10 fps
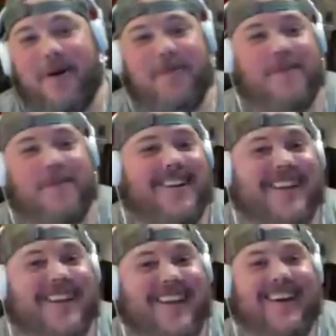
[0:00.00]
button.
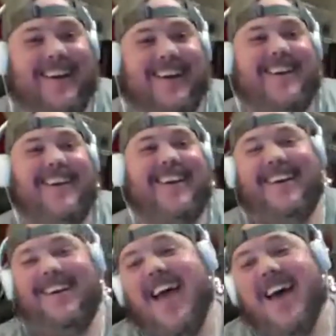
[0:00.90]

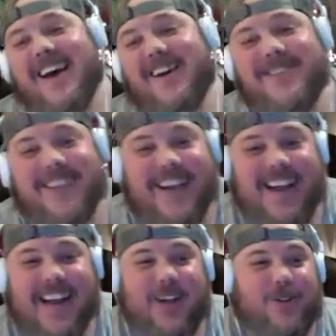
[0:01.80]
I was like, I
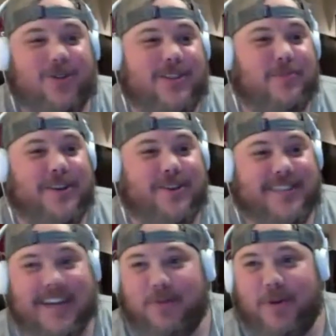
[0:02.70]
gotta close some windows.
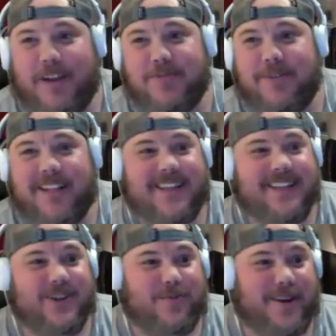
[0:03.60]
I got way too many
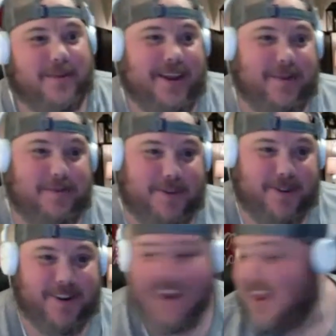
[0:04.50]
things open on my
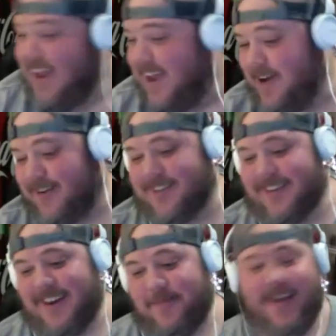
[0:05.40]
computer, and all of a
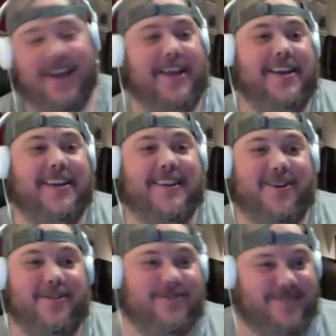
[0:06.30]
sudden I'm like,
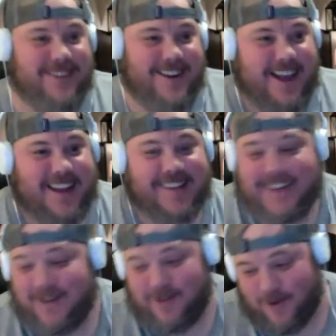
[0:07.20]
oh, I X'd
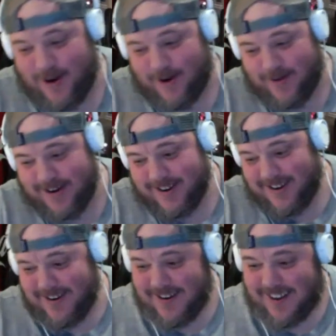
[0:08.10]
out the wrong one.
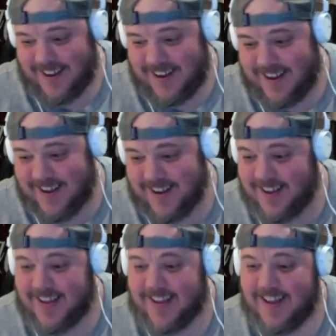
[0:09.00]

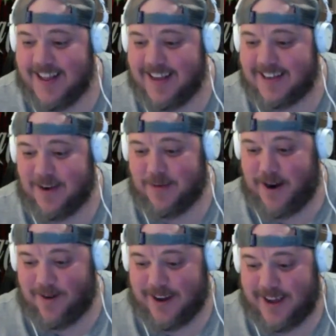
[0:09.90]
That's not
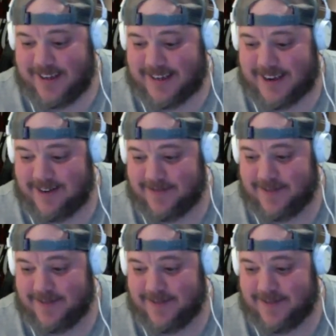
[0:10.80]
where I would have X'd out of.